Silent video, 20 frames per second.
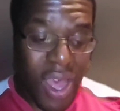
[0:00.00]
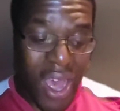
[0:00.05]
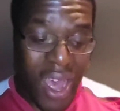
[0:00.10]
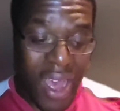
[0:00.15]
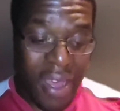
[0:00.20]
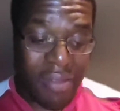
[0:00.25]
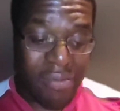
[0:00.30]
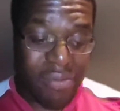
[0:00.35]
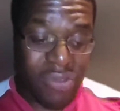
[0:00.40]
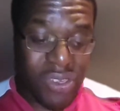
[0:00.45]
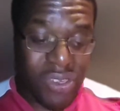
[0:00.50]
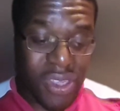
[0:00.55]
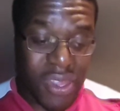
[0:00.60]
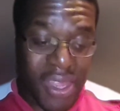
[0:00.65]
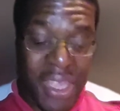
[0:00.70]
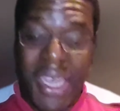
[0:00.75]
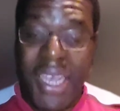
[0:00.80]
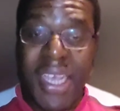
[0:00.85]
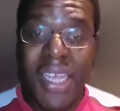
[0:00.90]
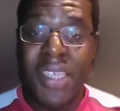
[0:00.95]
and
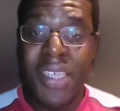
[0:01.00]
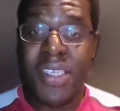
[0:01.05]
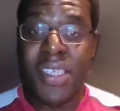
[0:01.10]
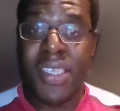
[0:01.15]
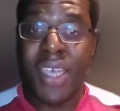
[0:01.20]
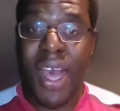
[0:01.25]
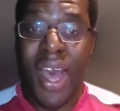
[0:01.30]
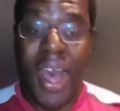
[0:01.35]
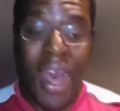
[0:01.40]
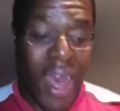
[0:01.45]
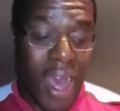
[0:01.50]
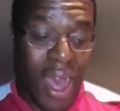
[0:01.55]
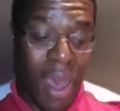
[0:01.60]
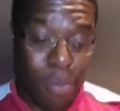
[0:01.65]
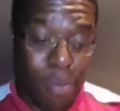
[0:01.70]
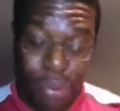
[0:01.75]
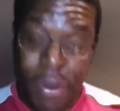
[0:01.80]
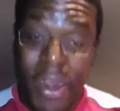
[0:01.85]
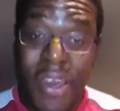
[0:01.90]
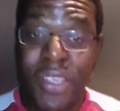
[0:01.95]
these are
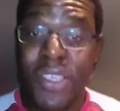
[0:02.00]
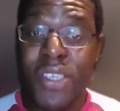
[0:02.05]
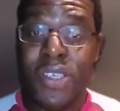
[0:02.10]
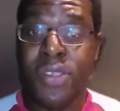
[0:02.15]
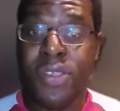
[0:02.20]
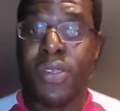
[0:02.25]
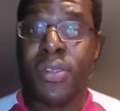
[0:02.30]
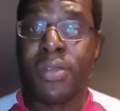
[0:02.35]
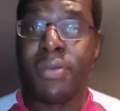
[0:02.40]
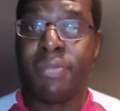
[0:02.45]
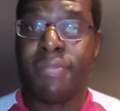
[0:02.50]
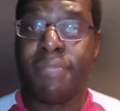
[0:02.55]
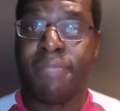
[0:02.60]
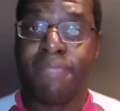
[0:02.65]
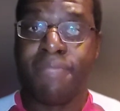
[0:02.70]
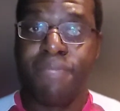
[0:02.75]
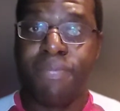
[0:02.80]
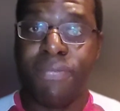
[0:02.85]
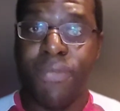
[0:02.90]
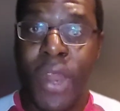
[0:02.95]
predators. Yeah.
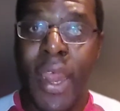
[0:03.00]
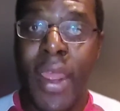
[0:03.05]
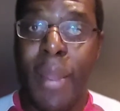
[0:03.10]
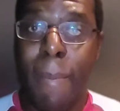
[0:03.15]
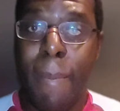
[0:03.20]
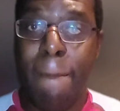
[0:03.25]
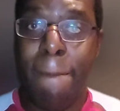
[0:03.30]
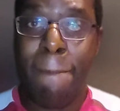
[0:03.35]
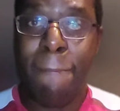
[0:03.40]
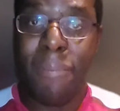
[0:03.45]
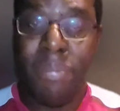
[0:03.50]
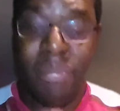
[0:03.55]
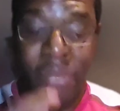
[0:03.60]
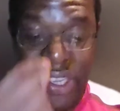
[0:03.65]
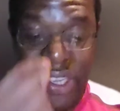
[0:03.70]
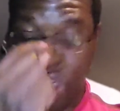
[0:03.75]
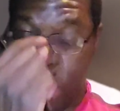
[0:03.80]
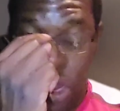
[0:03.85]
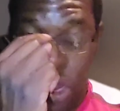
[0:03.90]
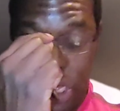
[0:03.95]
Right.
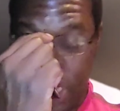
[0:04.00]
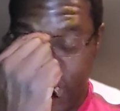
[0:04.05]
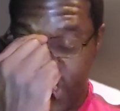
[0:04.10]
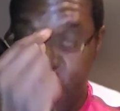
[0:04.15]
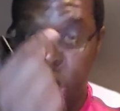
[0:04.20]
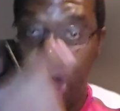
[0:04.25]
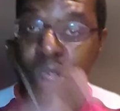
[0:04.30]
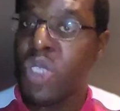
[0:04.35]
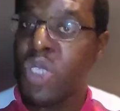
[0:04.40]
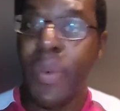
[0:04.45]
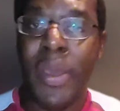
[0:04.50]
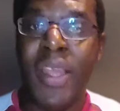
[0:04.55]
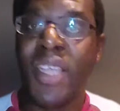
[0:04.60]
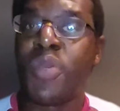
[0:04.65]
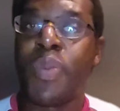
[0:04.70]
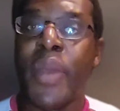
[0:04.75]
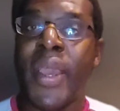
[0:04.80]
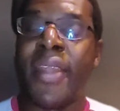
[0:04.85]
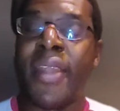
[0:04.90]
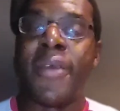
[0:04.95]
Let's call spade a
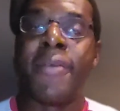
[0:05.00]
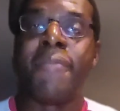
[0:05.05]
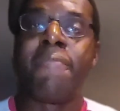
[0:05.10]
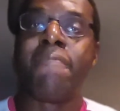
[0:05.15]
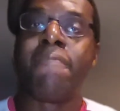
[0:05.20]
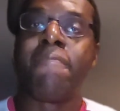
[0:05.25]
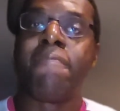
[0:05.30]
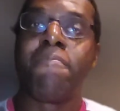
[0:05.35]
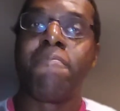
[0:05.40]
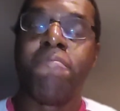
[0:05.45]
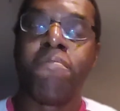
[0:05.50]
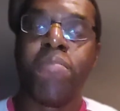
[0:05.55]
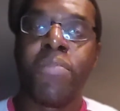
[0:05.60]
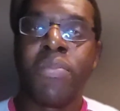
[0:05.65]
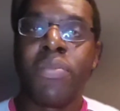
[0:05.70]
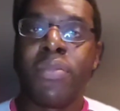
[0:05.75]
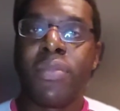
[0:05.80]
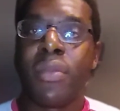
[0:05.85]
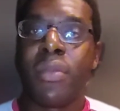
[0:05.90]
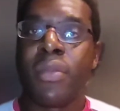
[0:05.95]
spade.
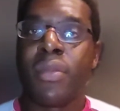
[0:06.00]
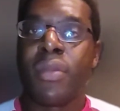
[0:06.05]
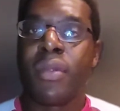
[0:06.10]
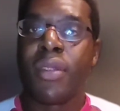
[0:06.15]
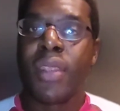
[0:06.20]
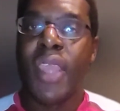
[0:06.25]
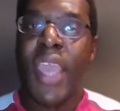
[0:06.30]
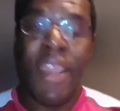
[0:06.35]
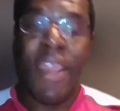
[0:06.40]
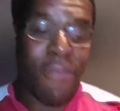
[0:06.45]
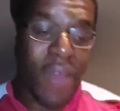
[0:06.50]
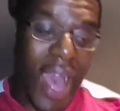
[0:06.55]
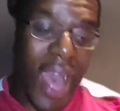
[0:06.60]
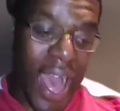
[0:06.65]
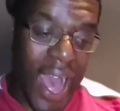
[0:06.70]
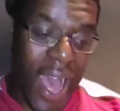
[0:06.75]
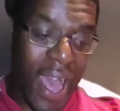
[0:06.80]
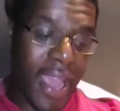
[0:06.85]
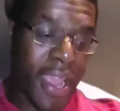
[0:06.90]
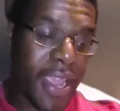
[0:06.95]
If
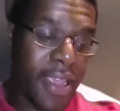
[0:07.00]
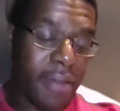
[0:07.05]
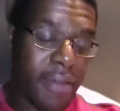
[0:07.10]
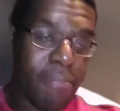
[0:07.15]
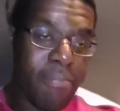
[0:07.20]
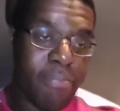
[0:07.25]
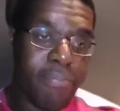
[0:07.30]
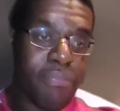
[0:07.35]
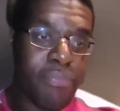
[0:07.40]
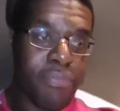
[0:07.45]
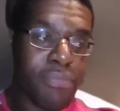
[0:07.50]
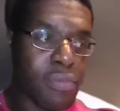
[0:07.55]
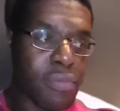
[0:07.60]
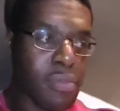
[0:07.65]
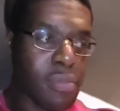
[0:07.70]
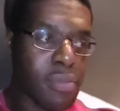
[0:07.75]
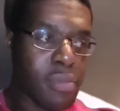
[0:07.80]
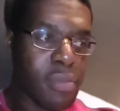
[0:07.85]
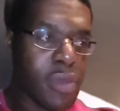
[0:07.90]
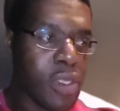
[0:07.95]
I
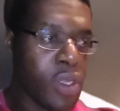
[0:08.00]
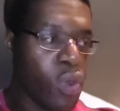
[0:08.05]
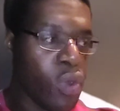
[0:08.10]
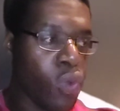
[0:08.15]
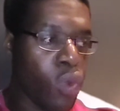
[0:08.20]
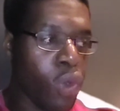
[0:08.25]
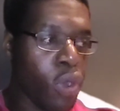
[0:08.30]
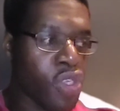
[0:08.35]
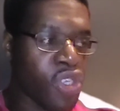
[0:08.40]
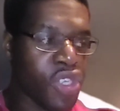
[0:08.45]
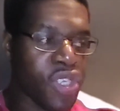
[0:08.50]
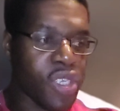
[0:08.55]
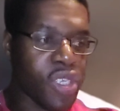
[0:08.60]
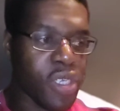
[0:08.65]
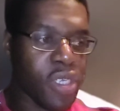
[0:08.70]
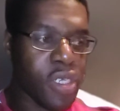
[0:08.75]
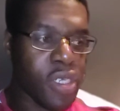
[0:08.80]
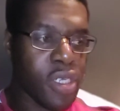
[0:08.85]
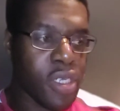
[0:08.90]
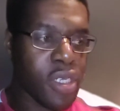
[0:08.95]
was
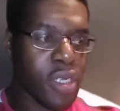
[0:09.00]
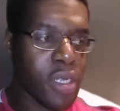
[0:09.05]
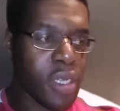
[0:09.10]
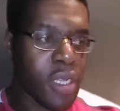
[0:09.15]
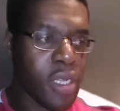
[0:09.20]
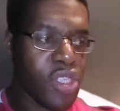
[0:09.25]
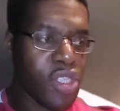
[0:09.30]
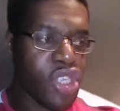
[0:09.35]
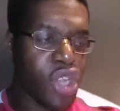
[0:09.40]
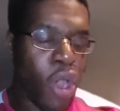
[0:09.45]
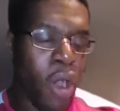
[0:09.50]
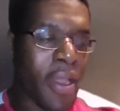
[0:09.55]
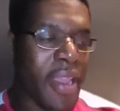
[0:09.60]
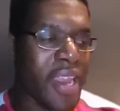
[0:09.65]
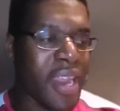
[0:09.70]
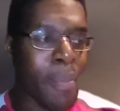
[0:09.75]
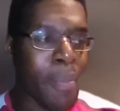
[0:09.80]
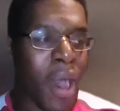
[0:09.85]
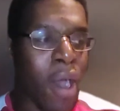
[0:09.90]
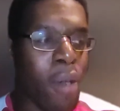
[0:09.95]

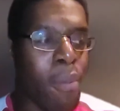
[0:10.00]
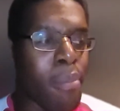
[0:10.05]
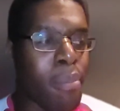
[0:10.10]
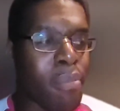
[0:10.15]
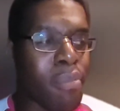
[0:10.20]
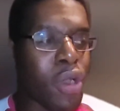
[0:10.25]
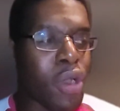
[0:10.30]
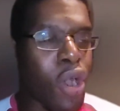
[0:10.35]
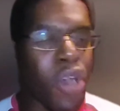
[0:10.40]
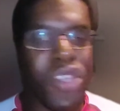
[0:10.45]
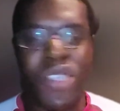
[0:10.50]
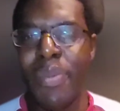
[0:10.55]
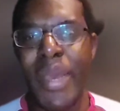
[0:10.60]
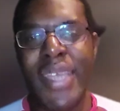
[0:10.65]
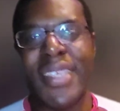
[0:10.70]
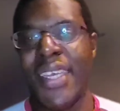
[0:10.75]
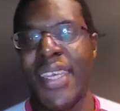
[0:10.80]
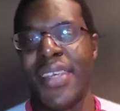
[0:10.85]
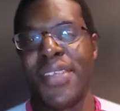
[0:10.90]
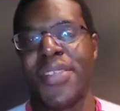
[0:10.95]
talking about
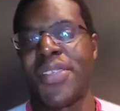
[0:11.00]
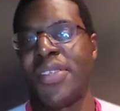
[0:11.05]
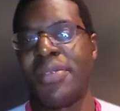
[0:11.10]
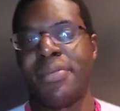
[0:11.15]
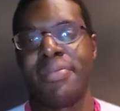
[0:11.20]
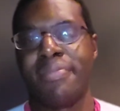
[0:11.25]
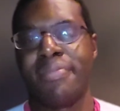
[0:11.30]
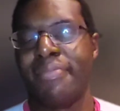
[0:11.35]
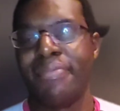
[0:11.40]
cosmetics,